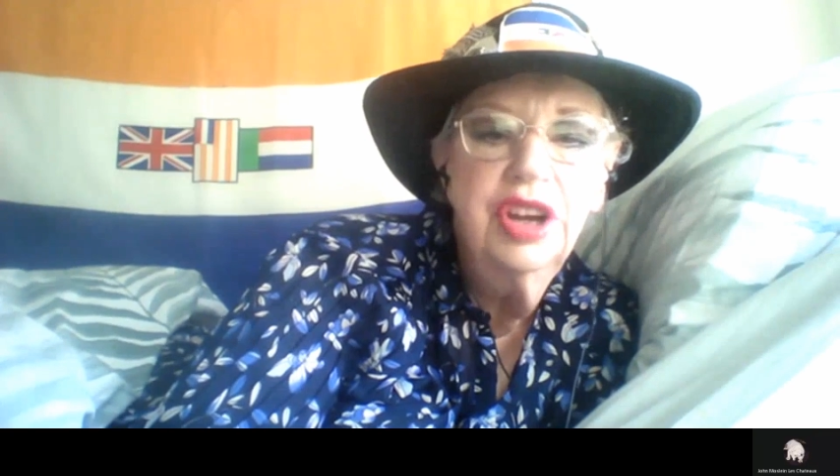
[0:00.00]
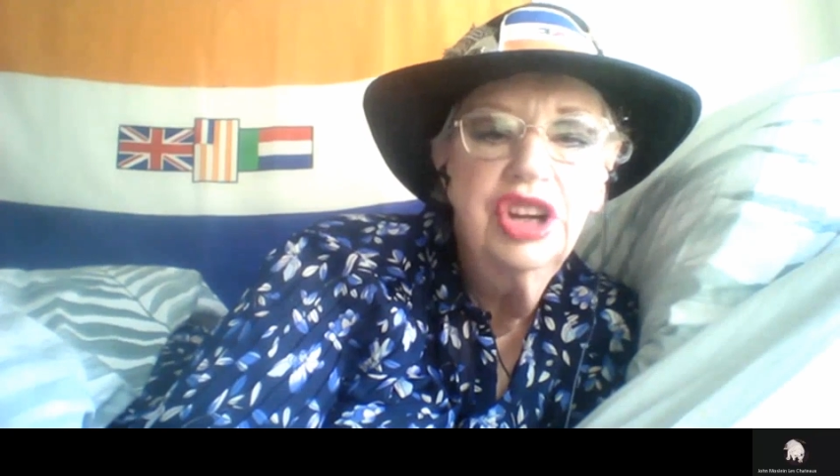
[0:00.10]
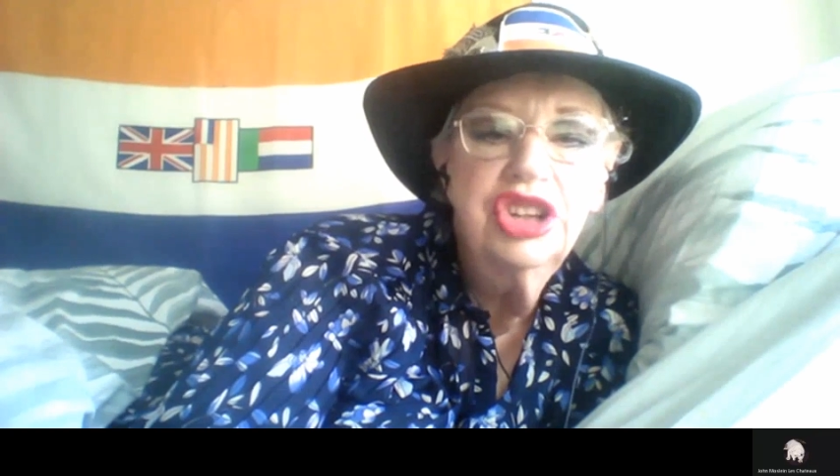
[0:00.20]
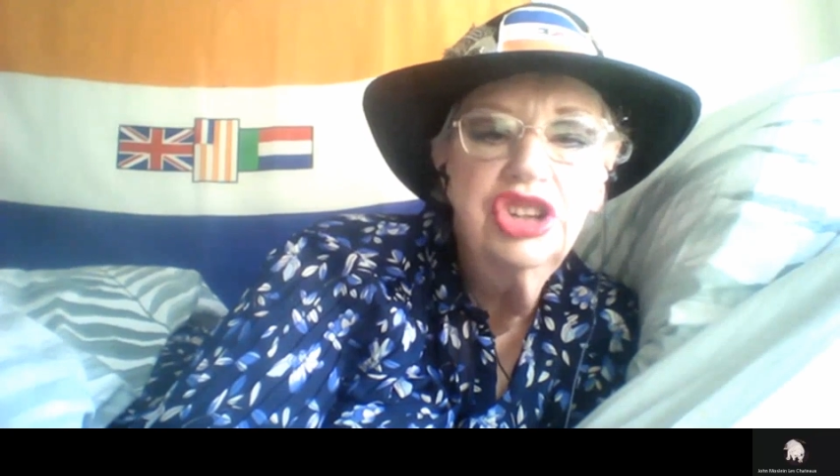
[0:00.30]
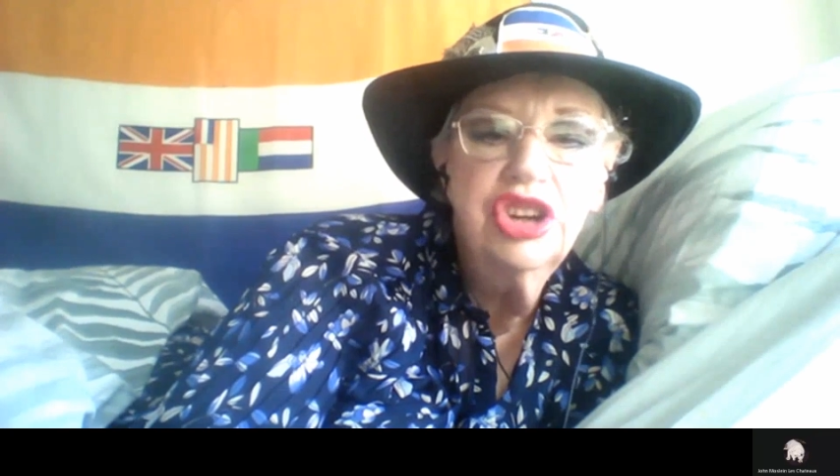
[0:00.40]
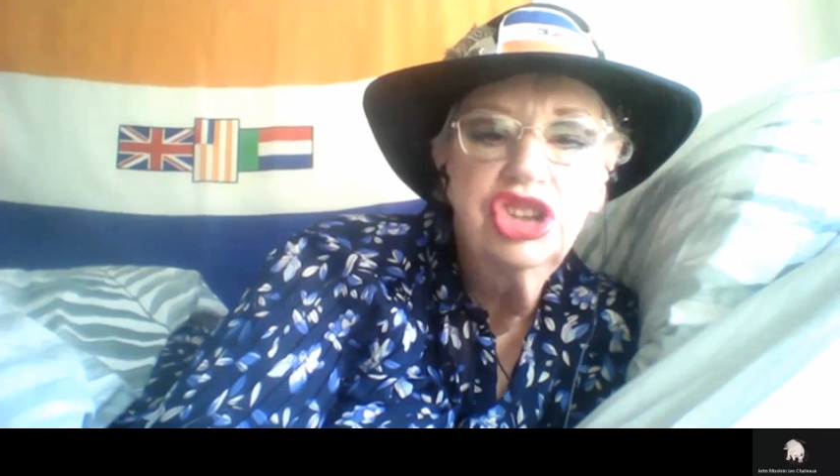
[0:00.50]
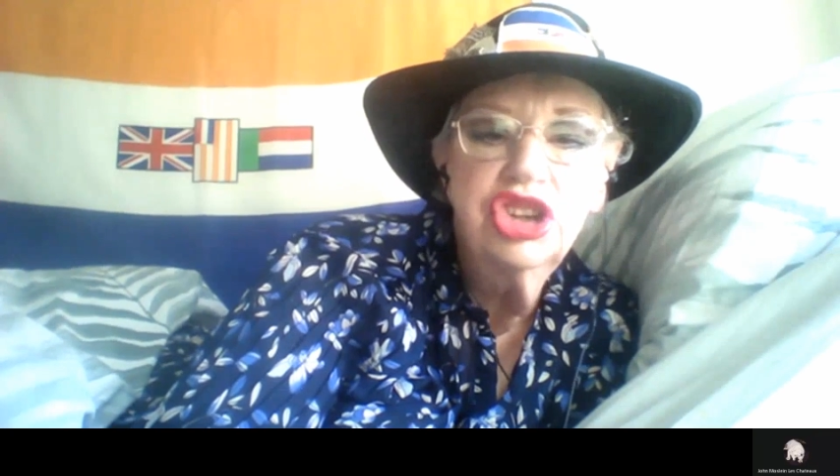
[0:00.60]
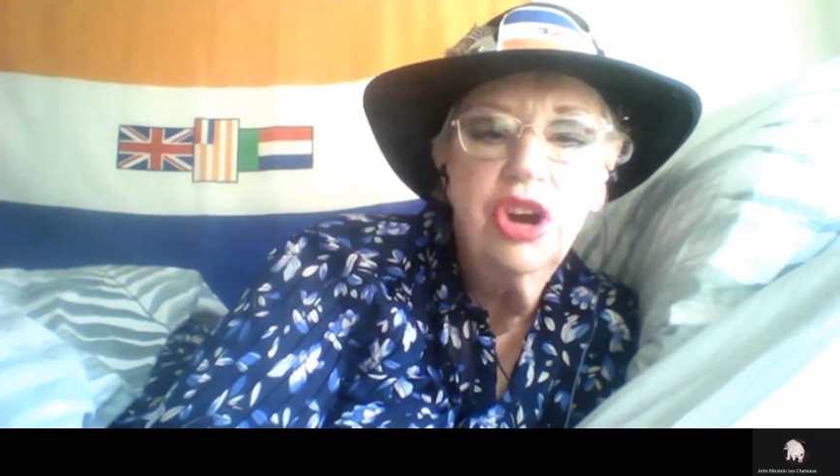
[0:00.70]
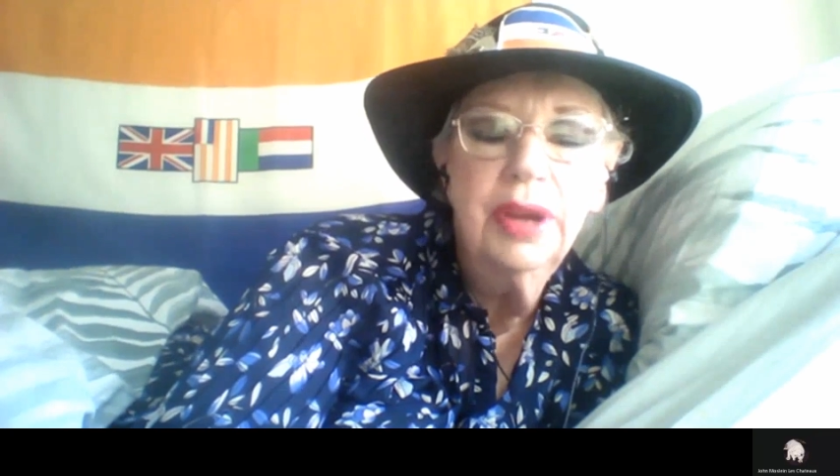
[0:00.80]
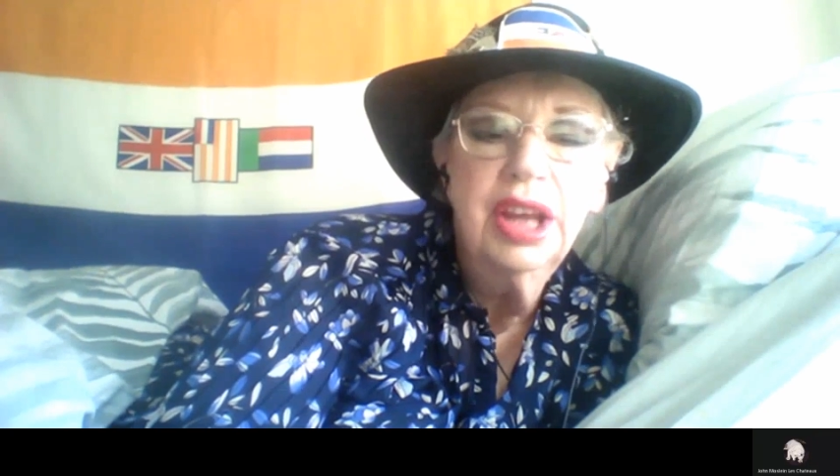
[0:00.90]
to finish her
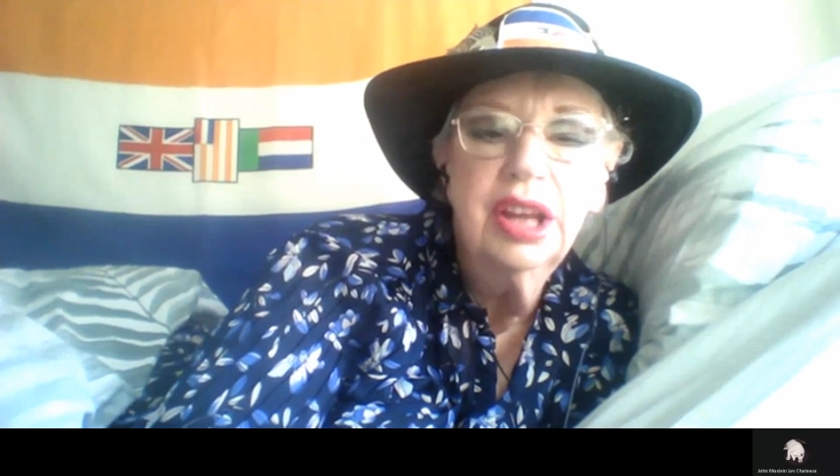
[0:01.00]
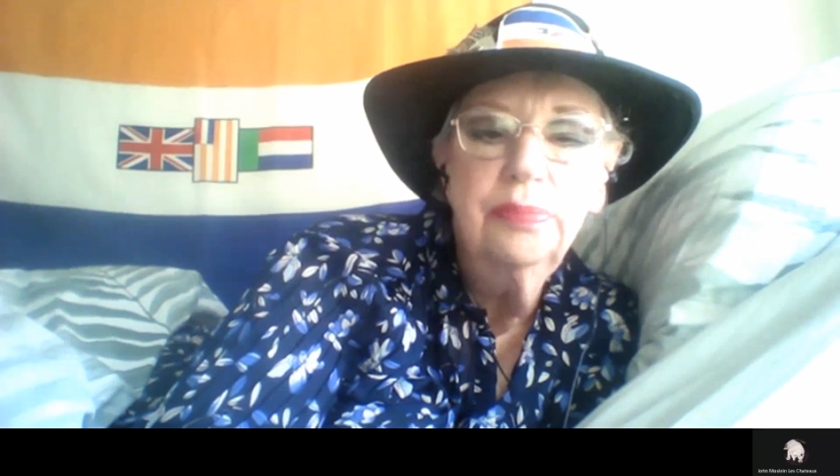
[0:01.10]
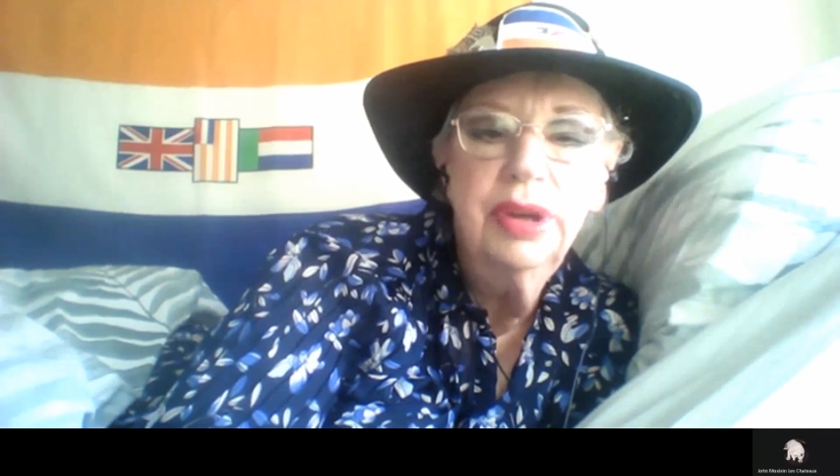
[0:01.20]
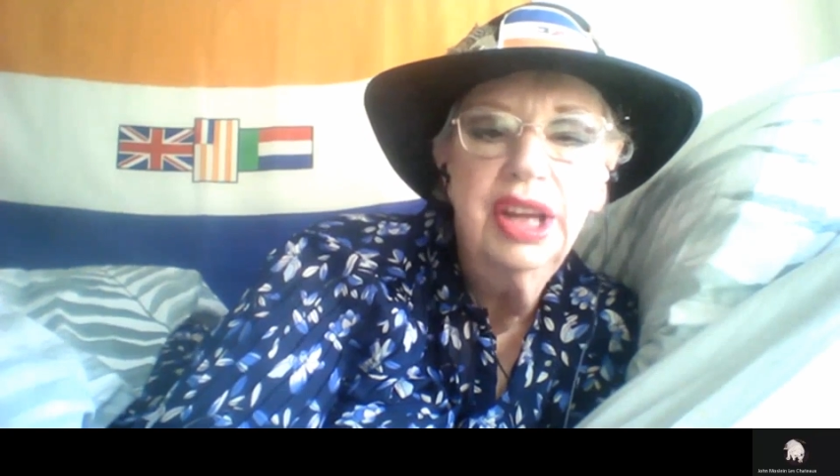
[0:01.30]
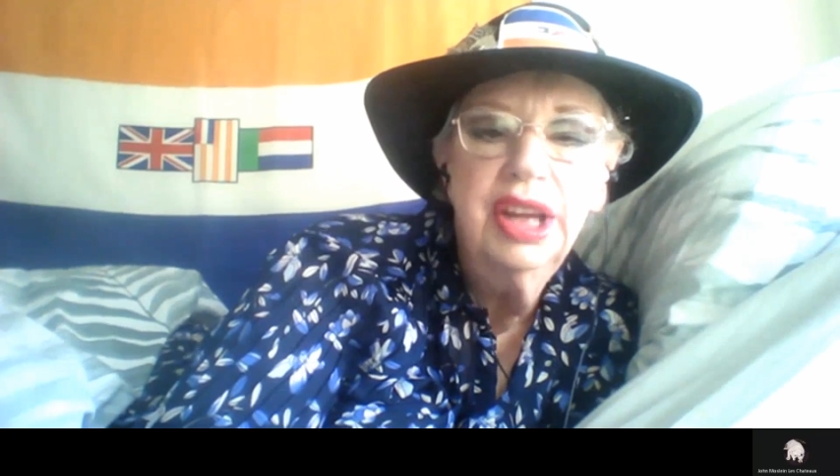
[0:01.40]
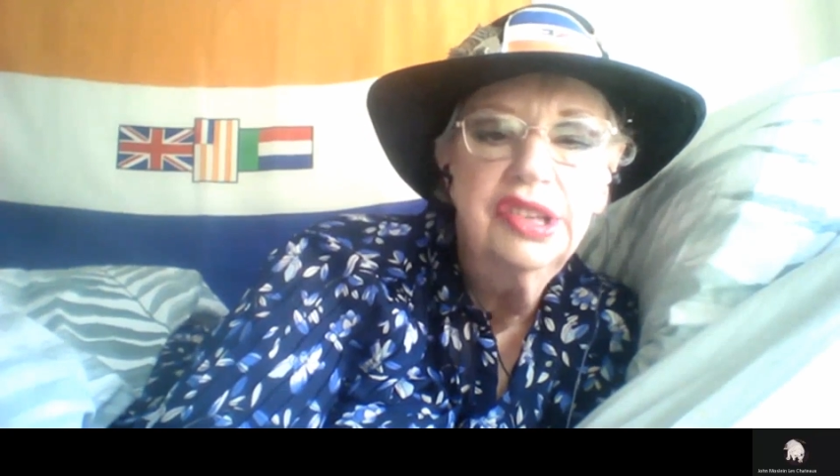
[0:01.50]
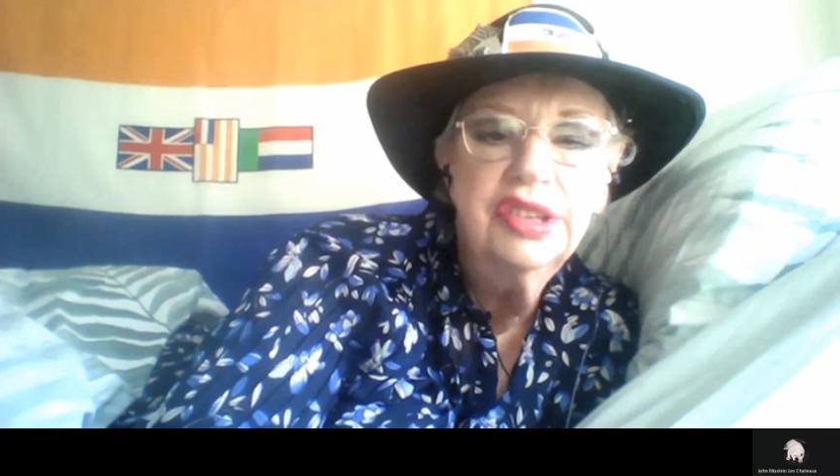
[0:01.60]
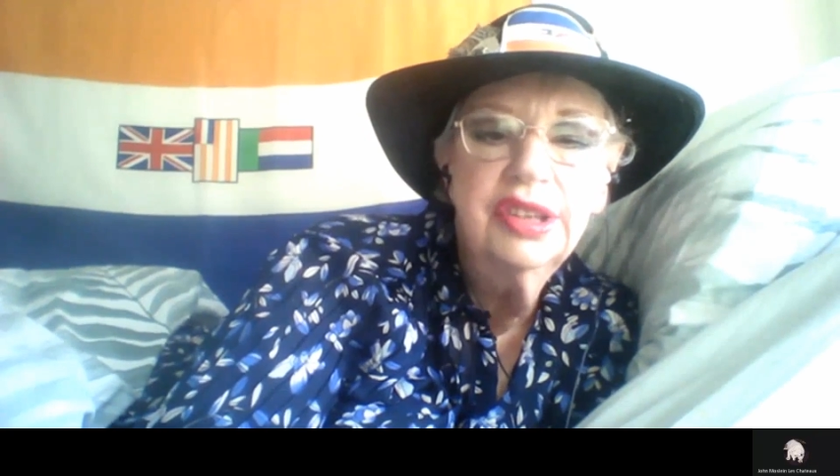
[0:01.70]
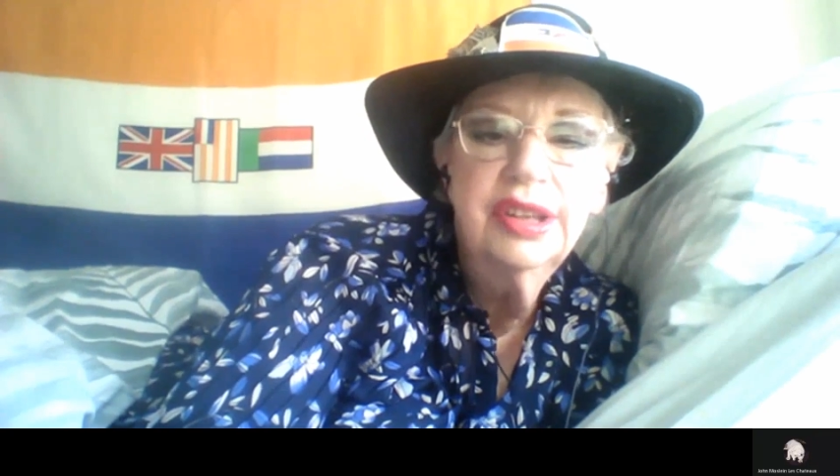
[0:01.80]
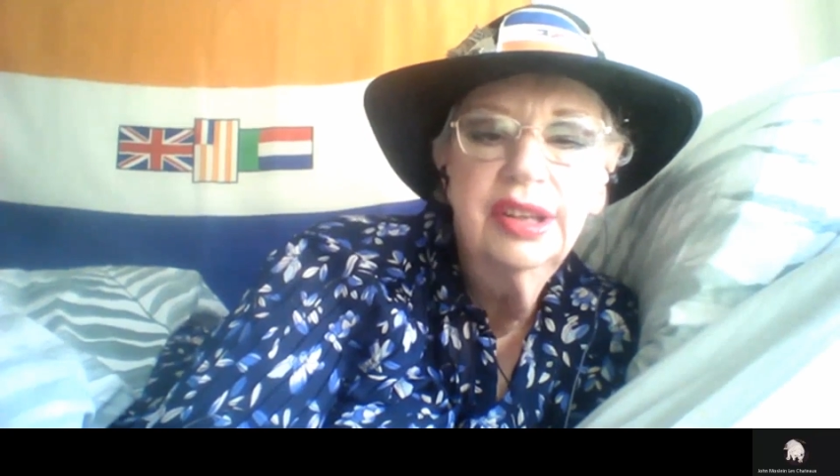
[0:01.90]
shopping in
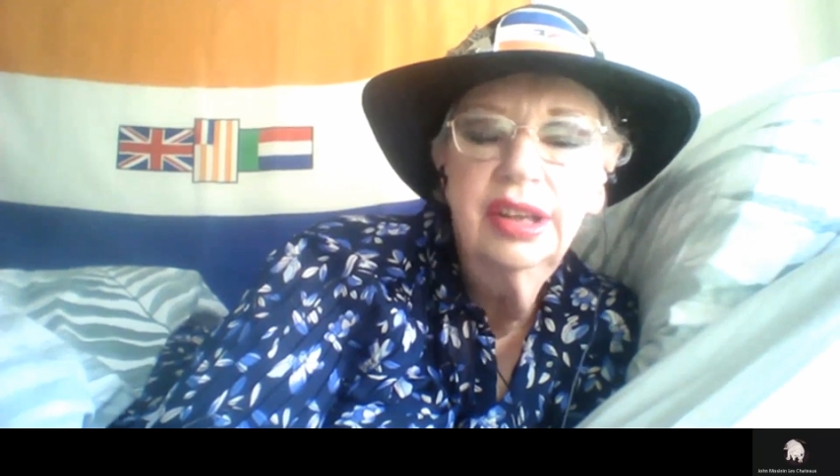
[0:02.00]
peace